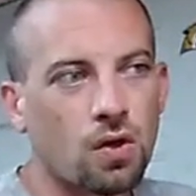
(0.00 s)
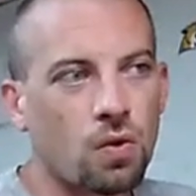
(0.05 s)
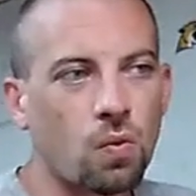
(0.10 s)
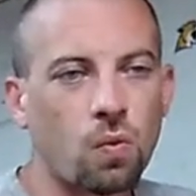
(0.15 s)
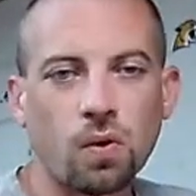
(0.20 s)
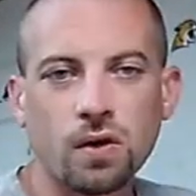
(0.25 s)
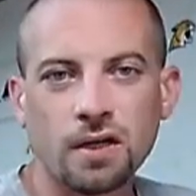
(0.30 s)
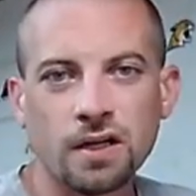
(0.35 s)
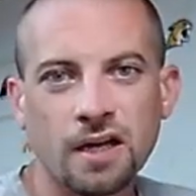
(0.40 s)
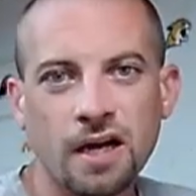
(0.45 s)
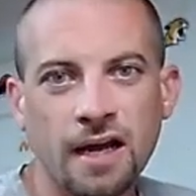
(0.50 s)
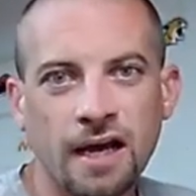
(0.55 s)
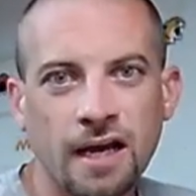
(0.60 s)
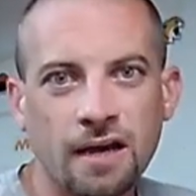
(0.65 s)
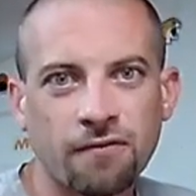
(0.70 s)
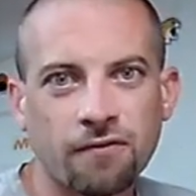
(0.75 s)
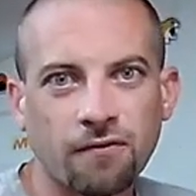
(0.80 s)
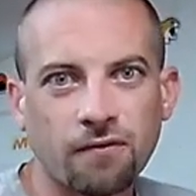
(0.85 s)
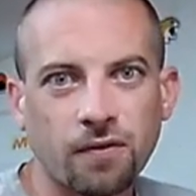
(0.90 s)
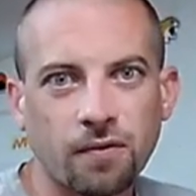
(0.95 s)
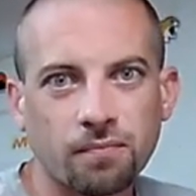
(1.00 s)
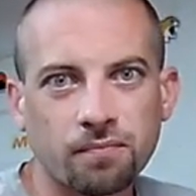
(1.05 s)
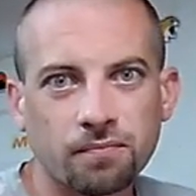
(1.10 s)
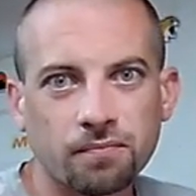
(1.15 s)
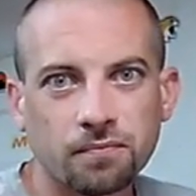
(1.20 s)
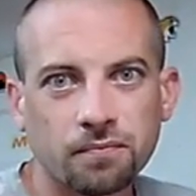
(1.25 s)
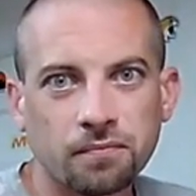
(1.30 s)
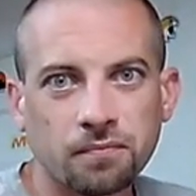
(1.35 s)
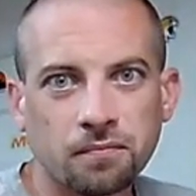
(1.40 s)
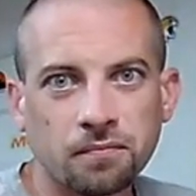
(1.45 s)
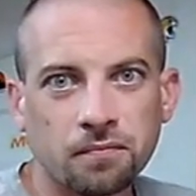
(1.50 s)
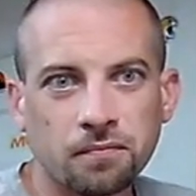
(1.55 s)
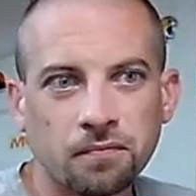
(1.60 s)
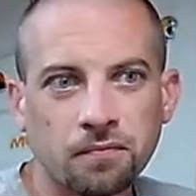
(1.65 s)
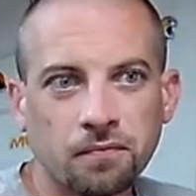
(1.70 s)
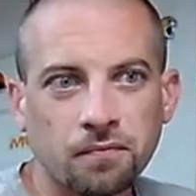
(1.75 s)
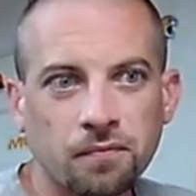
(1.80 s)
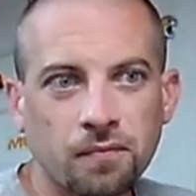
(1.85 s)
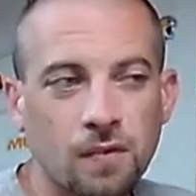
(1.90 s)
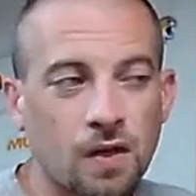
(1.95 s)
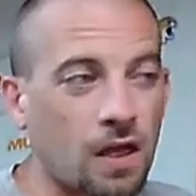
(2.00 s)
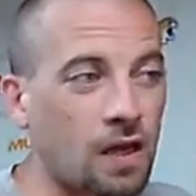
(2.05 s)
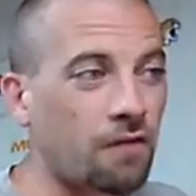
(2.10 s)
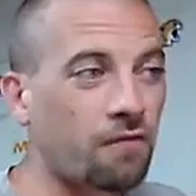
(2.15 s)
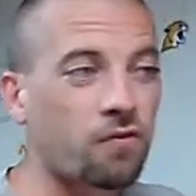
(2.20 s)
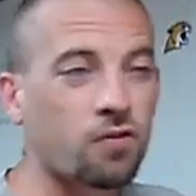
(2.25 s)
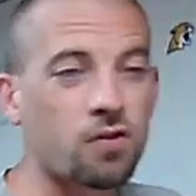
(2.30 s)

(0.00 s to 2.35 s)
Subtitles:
1.5 of them. And for